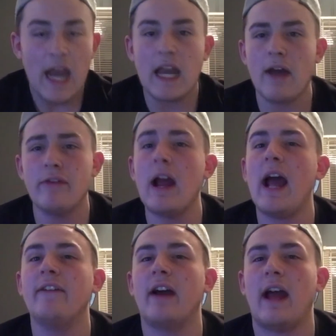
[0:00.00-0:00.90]
never
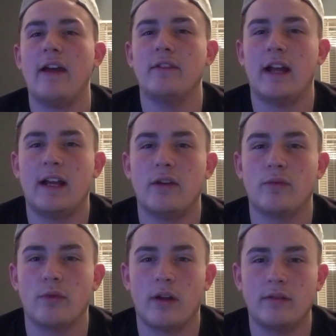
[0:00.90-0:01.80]
have I ever had to
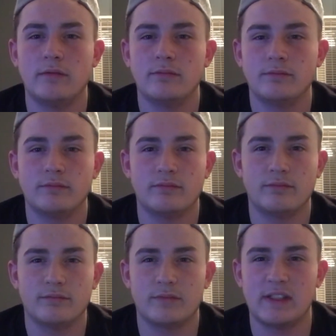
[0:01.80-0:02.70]
run
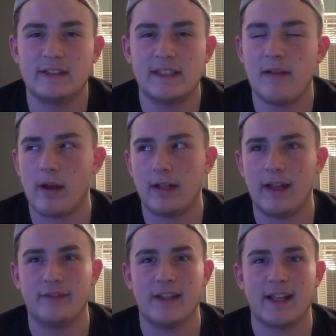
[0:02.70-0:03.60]
to save my
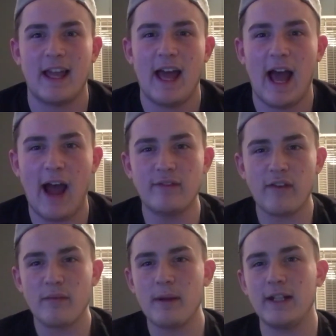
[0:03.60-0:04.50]
life. Like, I've
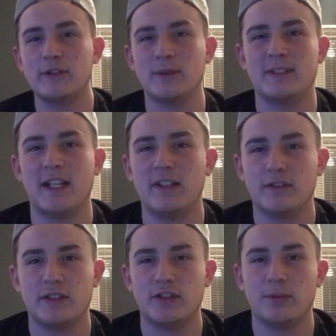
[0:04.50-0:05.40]
never been into a
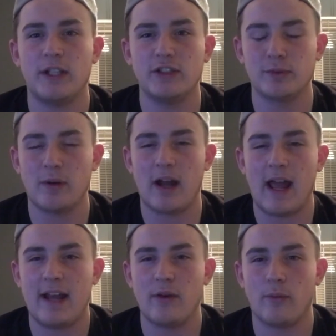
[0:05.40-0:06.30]
situation where I
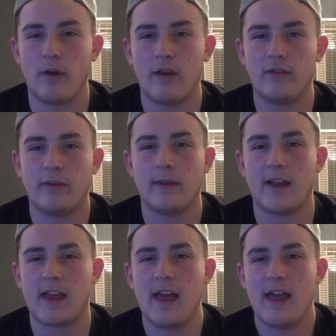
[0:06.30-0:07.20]
had to run from,
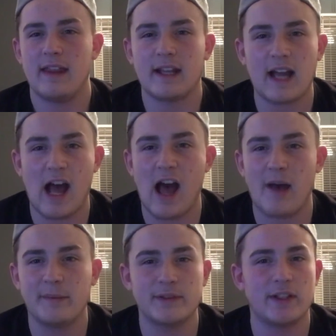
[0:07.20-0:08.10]
like, the
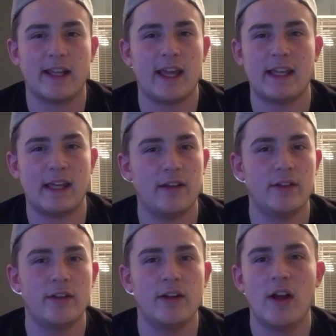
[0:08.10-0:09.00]
cops or, like, a
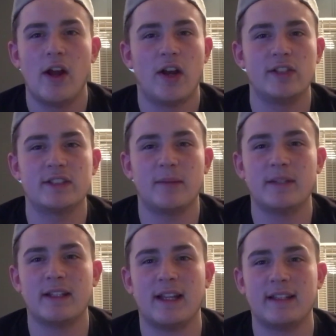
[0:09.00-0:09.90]
killer or
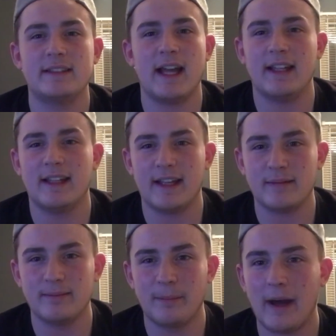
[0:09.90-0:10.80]
something like that. Like,
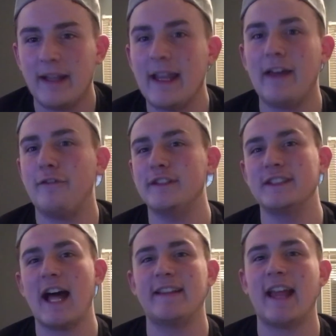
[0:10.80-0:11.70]
my life is
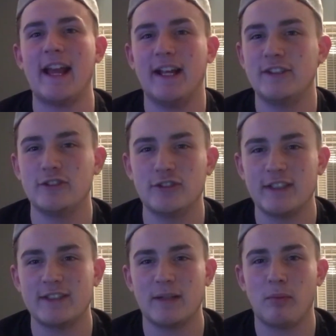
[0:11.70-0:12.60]
not that
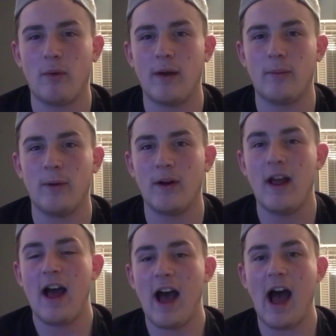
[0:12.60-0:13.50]
interesting to the point where
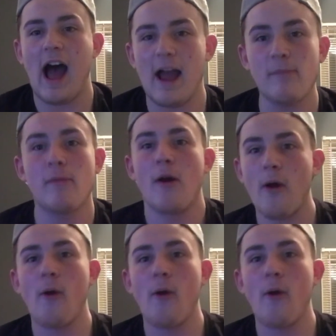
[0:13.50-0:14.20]
I'm